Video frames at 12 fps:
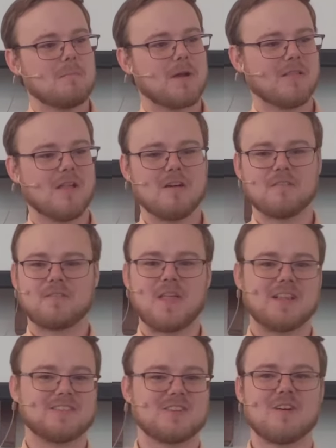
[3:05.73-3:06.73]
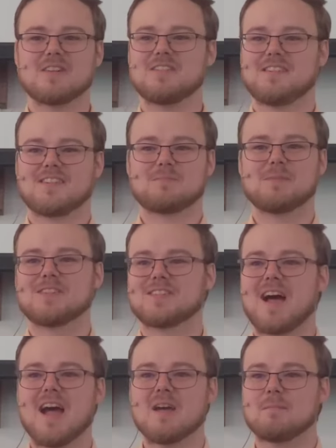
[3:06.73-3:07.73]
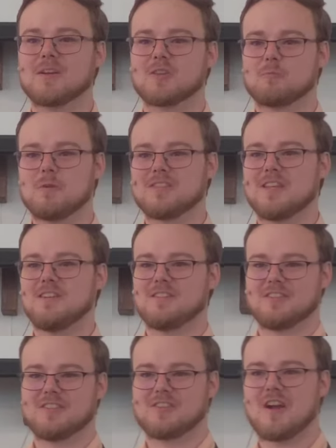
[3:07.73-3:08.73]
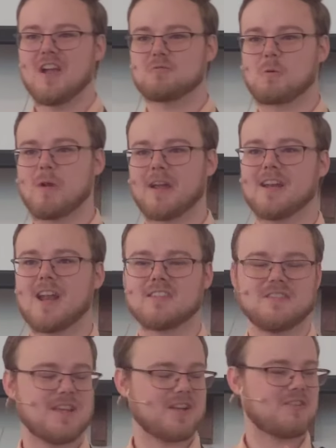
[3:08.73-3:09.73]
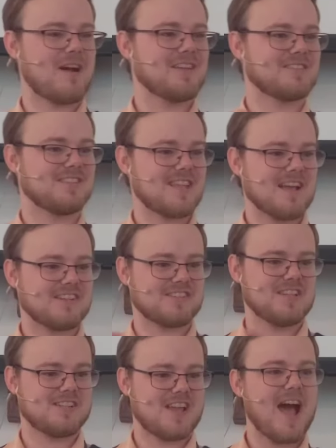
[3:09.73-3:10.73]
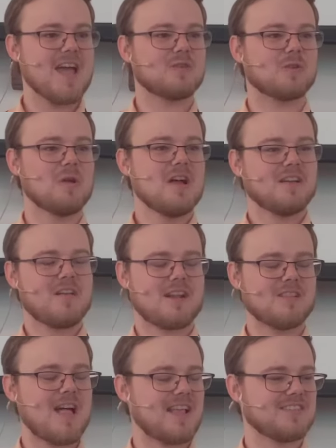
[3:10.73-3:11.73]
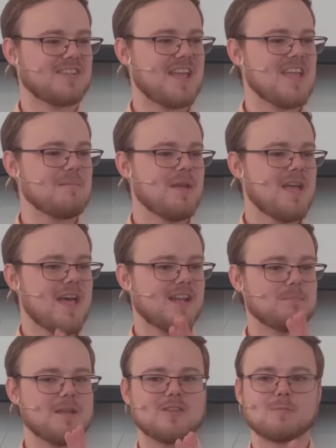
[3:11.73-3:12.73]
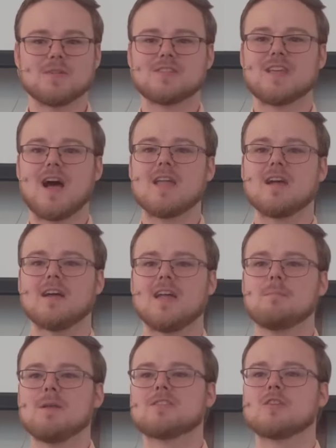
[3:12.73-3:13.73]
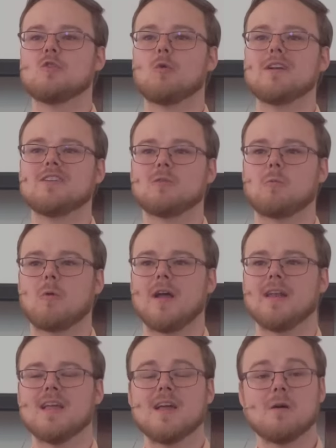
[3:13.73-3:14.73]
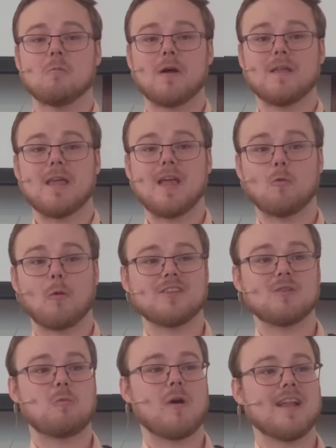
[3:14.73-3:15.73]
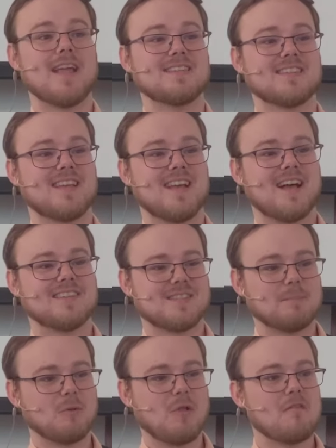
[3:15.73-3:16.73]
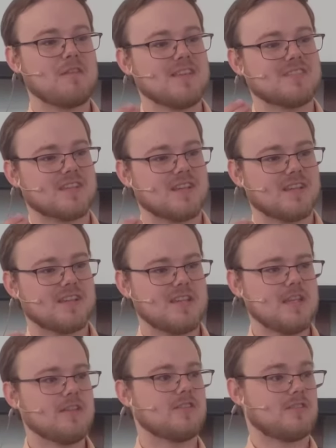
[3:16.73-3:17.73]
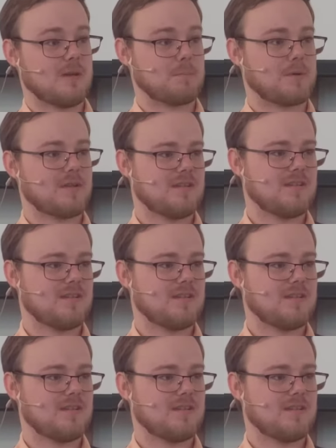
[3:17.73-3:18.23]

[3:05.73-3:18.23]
But I love that song, Jesus Messiah, because when we say Jesus Christ, we're recognizing that Christ is actually a title, not a last name, and it means Messiah. It means anointed one. What anointed one is a symbol of is kingship.